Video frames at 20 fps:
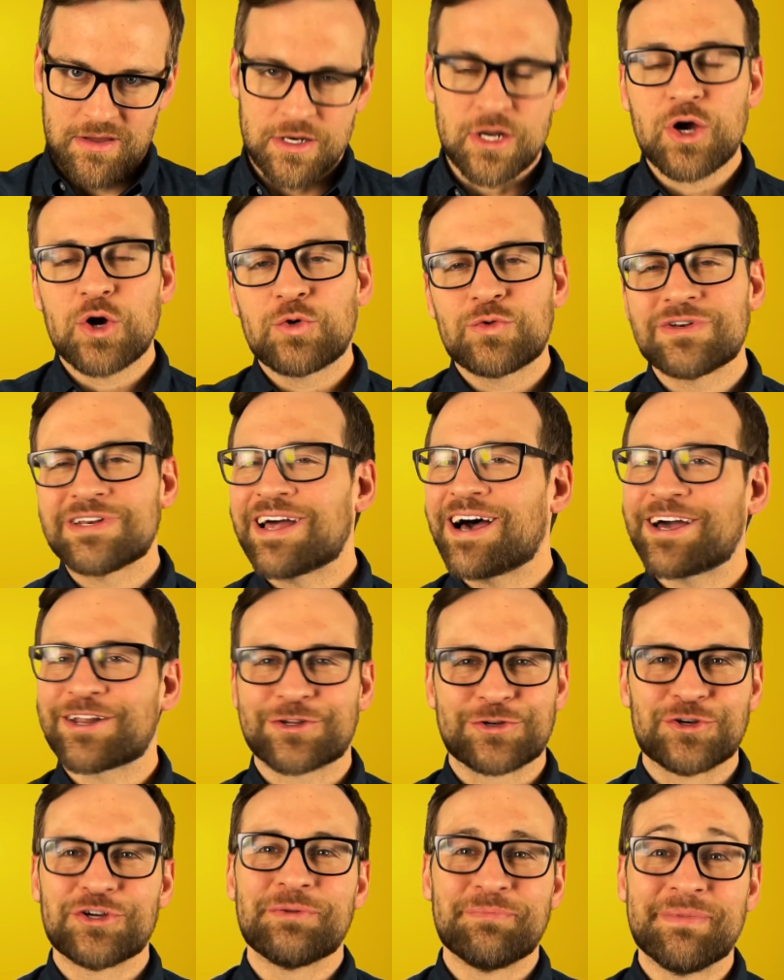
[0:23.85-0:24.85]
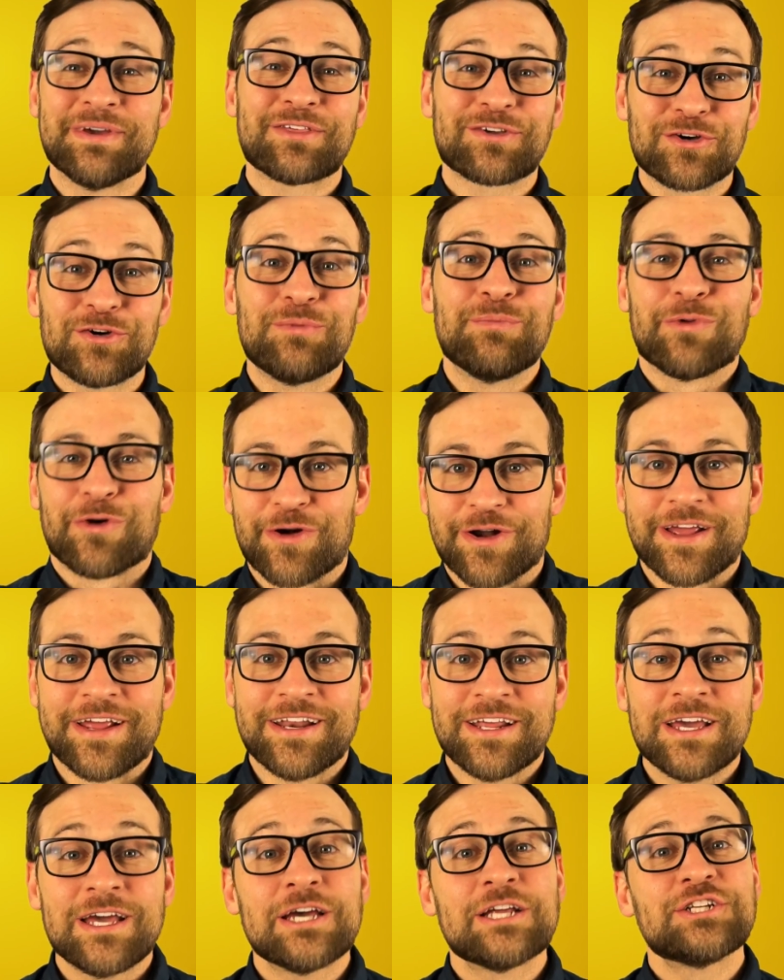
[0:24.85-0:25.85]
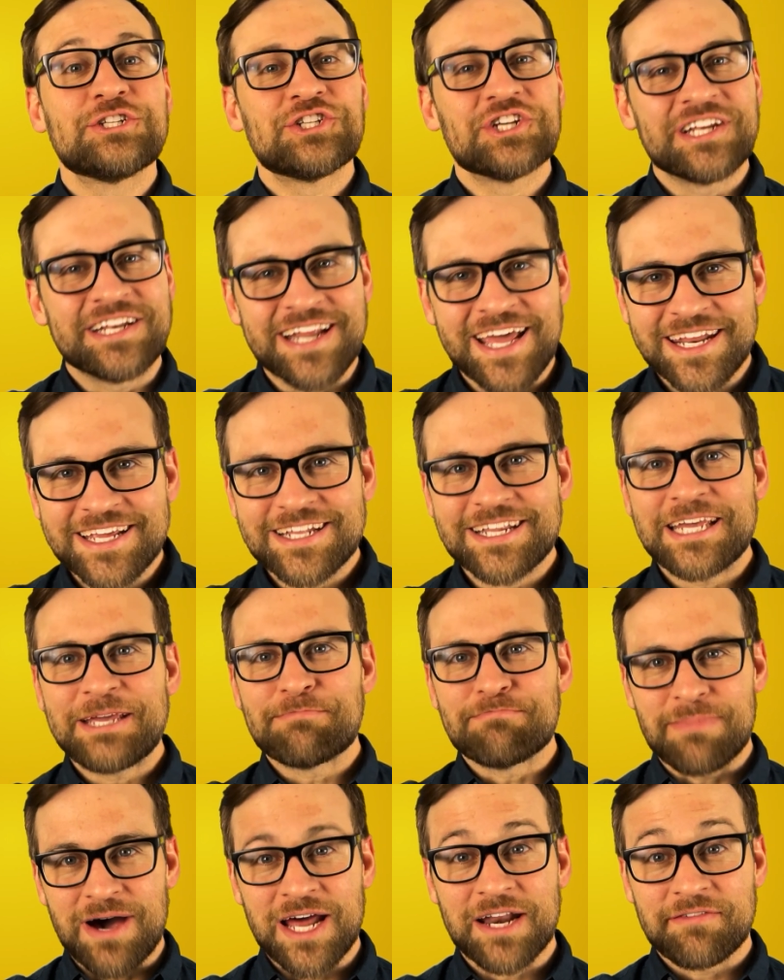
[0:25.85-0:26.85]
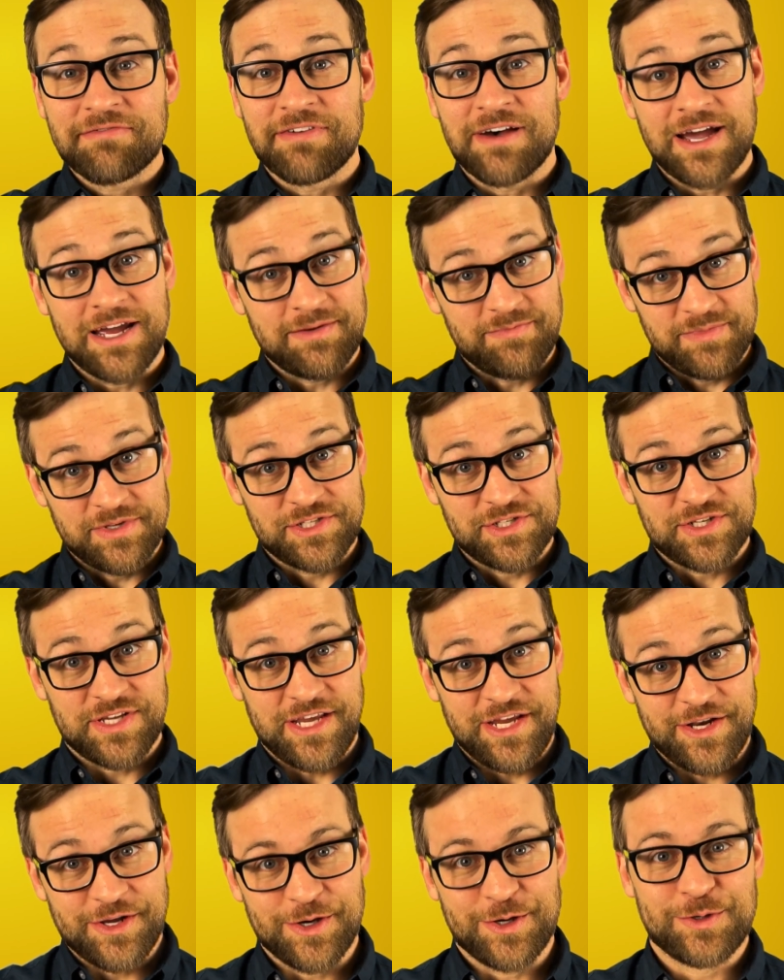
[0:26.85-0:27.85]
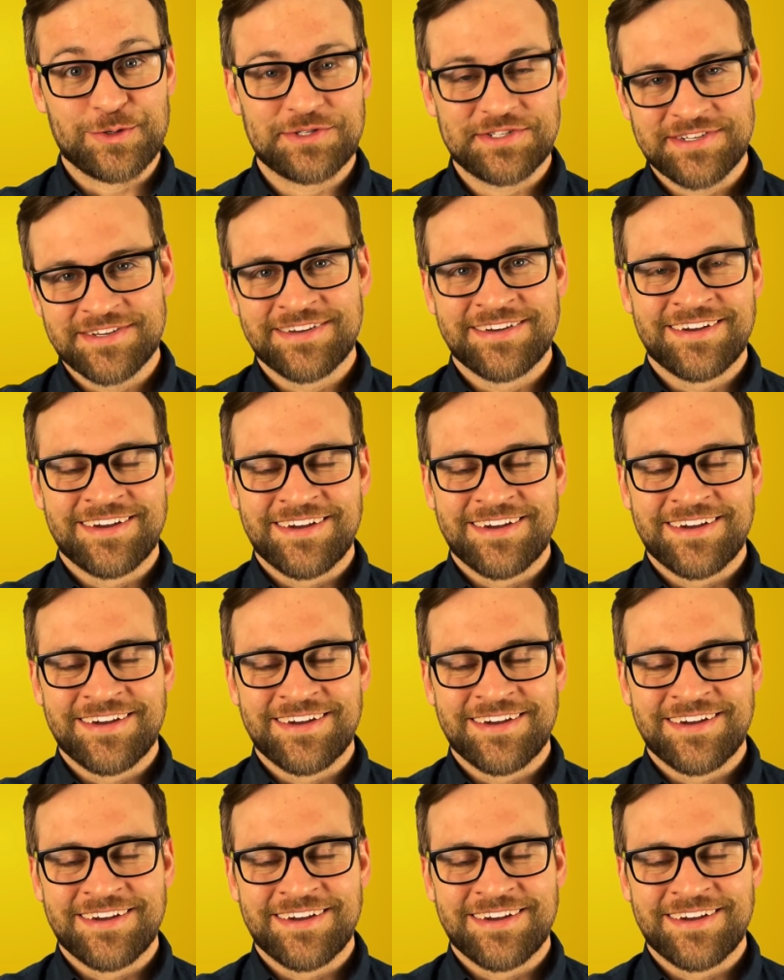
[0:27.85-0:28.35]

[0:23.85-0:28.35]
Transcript: No, not good mythical morning. Genetically modified mosquitoes.